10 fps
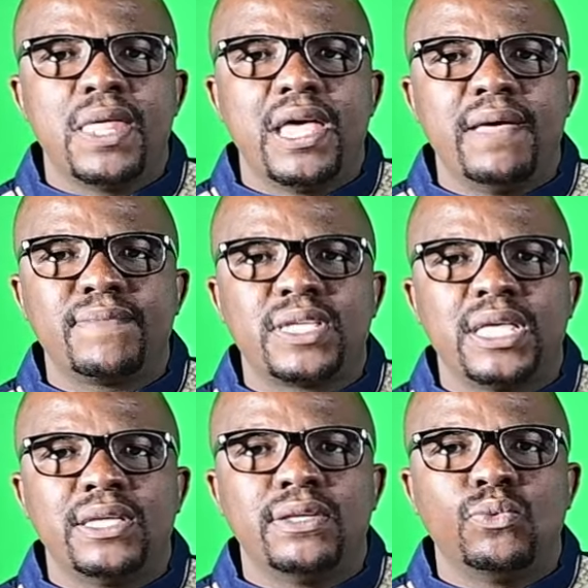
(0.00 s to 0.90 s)

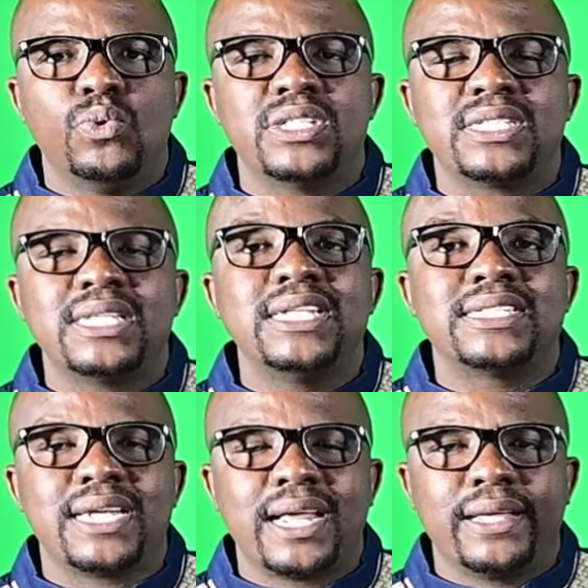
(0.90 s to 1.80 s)
MK will still
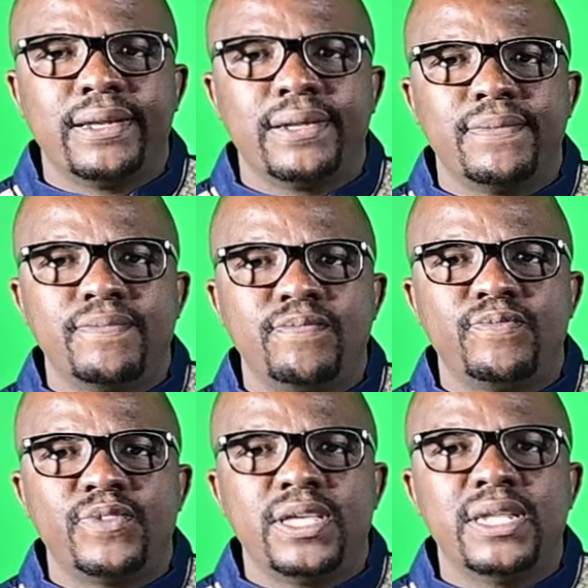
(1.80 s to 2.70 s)
struggle
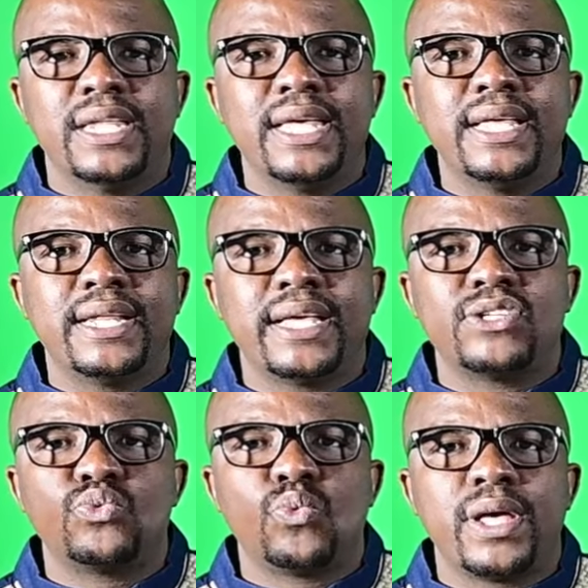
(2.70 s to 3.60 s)
in
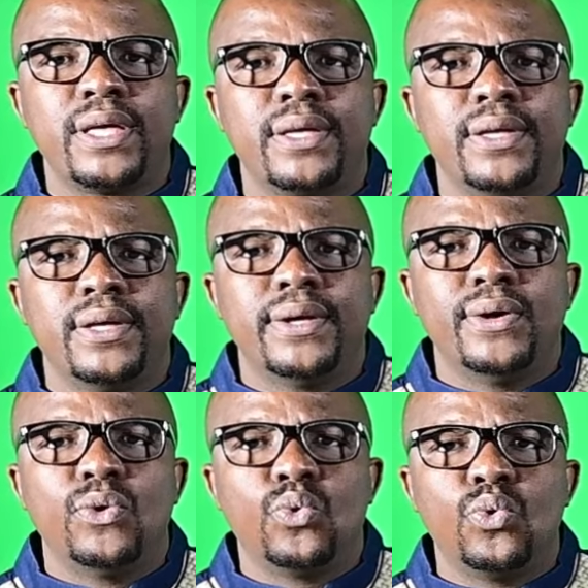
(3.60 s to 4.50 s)
areas where
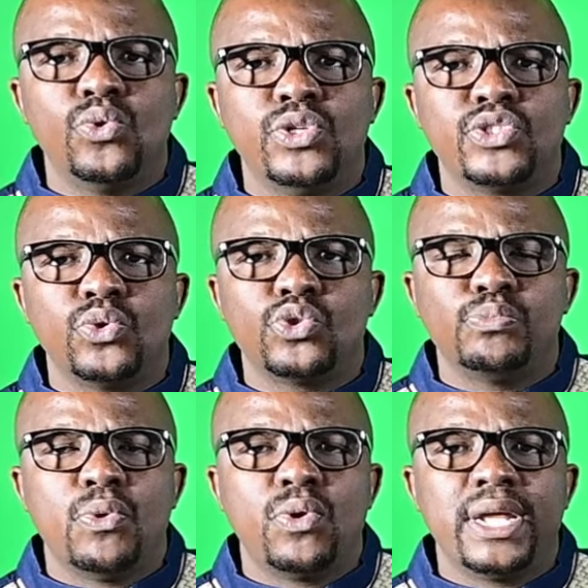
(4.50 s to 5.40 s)
Nguni is not
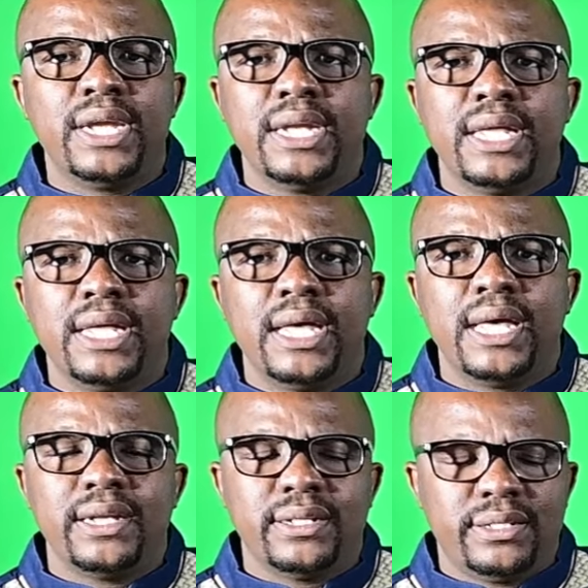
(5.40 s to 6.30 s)
spoken
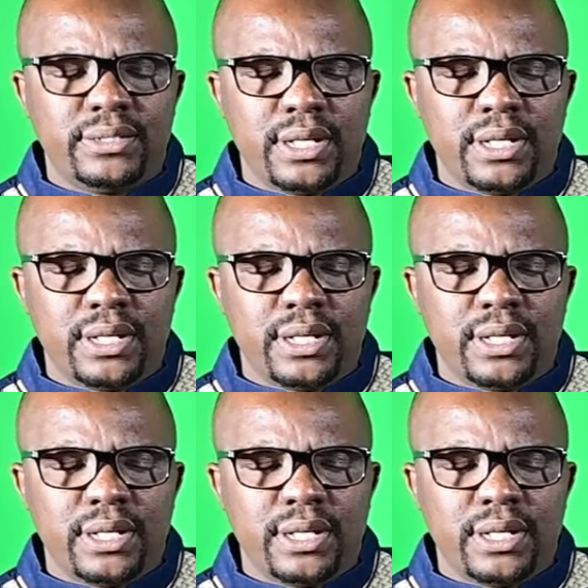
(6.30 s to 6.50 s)
and